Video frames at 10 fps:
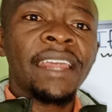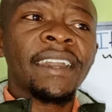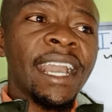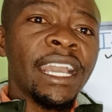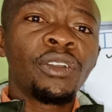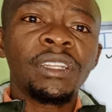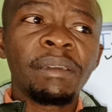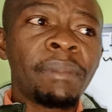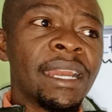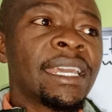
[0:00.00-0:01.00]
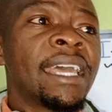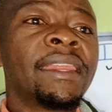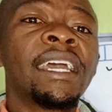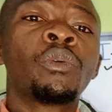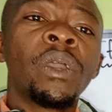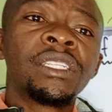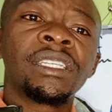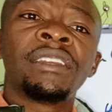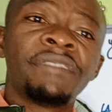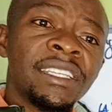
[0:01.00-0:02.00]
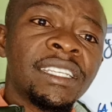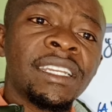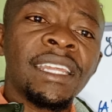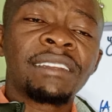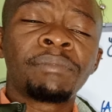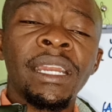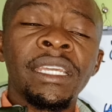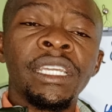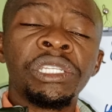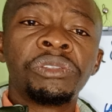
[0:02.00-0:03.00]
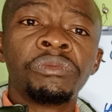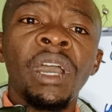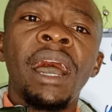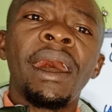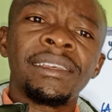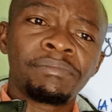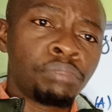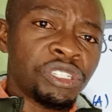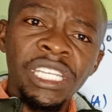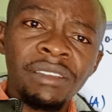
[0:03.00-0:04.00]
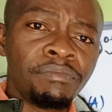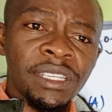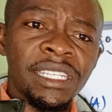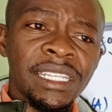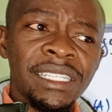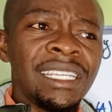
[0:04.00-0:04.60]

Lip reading: The guy got the money and then invested that money into a boutique business.